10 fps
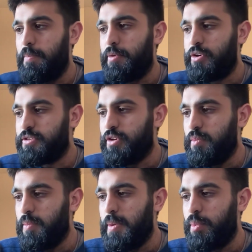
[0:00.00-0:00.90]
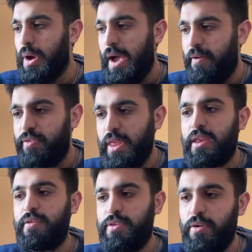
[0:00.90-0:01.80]
Because so many people have
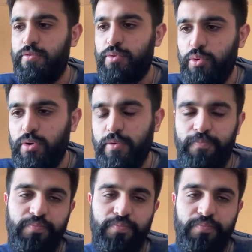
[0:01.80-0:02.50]
negative self-talk